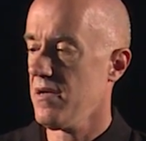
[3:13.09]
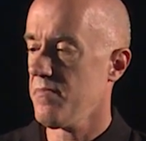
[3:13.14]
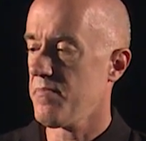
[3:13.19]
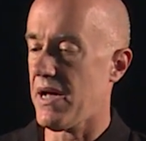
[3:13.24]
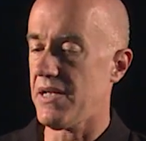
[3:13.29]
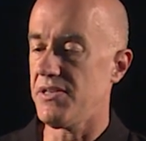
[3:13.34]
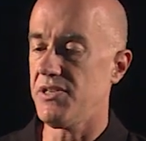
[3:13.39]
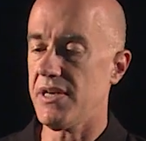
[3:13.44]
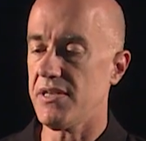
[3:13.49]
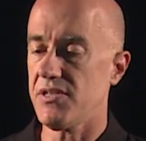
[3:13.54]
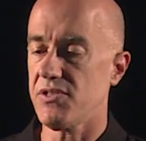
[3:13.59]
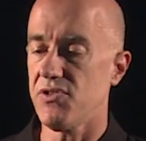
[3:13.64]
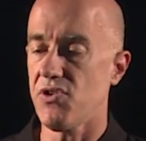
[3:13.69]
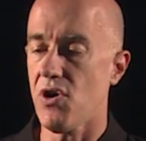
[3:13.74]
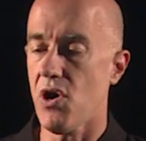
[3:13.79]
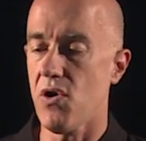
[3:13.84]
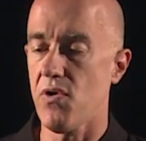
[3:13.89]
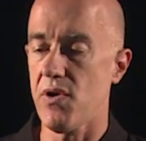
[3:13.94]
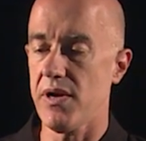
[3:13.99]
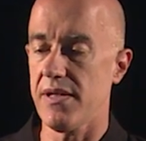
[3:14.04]
by just
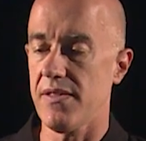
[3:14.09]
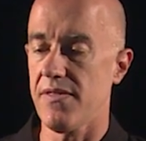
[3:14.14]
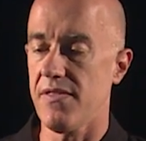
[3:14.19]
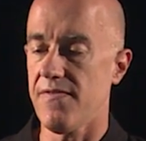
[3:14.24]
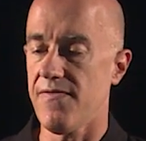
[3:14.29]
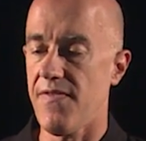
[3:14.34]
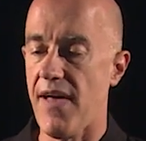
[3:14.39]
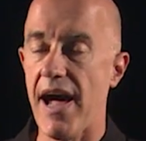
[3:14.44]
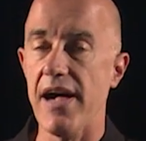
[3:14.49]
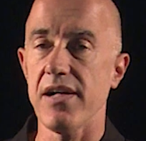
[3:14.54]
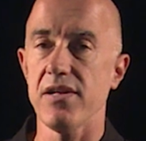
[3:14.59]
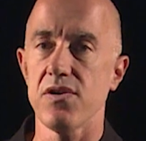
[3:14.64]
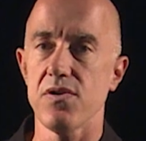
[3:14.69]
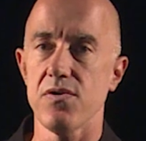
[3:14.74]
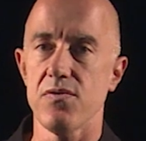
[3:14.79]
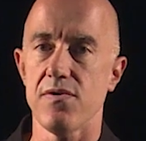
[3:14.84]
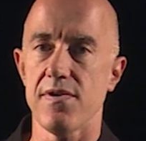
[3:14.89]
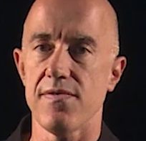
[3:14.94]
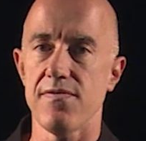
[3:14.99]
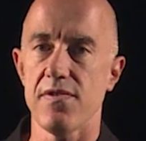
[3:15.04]
knowing the
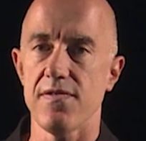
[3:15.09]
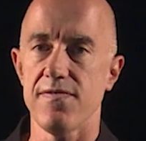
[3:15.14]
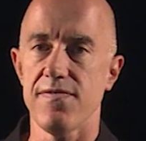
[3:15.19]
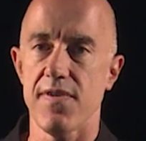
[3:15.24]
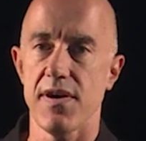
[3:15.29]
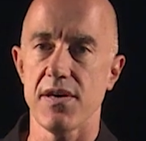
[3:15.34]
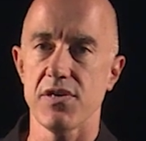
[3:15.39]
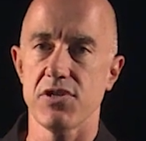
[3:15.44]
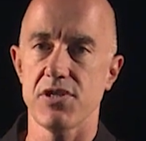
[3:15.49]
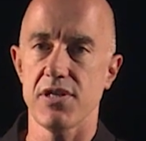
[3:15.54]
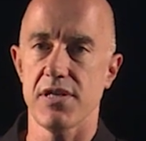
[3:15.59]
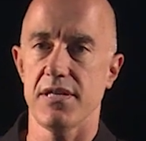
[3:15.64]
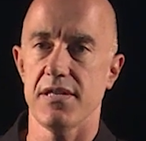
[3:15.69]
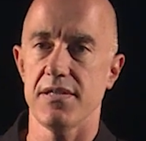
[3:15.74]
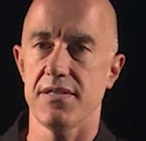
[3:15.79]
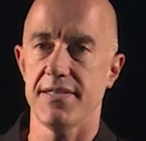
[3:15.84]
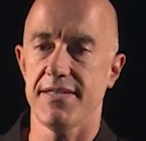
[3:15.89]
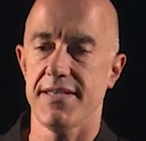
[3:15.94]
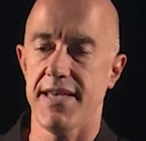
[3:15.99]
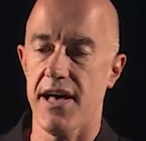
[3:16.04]
value of the function
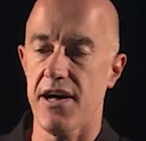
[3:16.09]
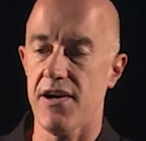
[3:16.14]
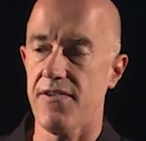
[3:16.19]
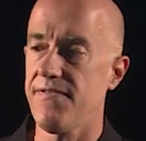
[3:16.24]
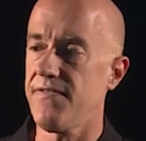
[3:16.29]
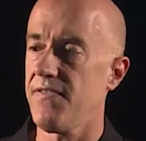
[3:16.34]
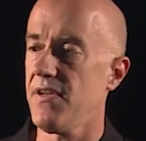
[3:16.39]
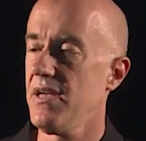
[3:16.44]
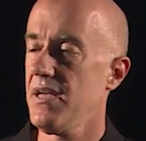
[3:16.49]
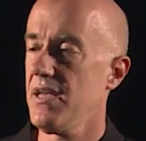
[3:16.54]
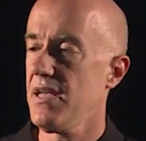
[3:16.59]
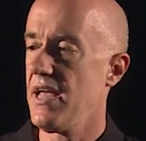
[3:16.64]
itself